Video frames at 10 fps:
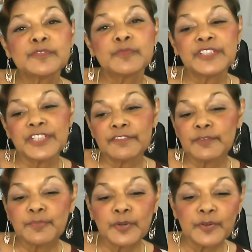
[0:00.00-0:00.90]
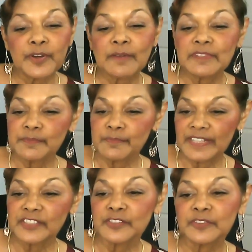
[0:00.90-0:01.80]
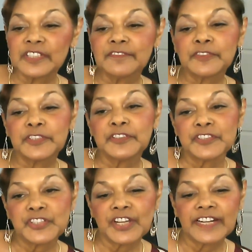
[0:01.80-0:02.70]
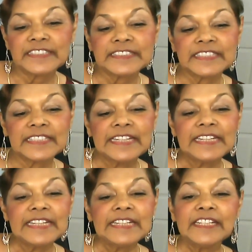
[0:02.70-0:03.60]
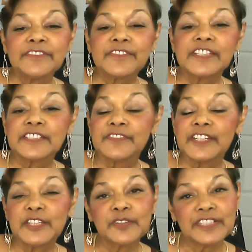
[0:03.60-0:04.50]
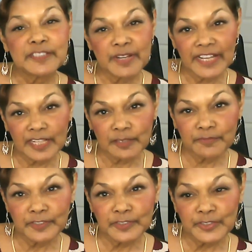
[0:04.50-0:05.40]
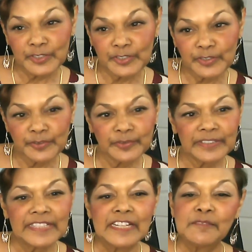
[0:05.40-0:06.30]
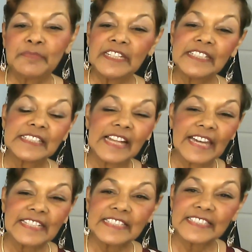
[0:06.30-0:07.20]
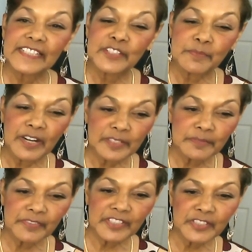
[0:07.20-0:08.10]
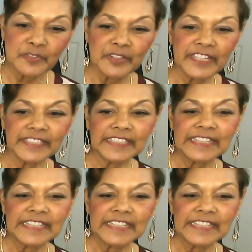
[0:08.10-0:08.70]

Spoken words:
whichever program is best suited for your child. If this video has been helpful to you, please like us at the bottom of the screen,